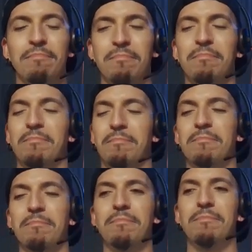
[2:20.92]

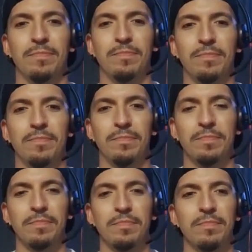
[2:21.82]

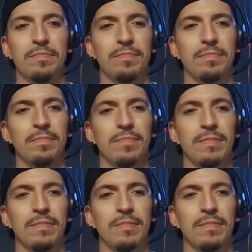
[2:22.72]
No words are spoken by the person on screen.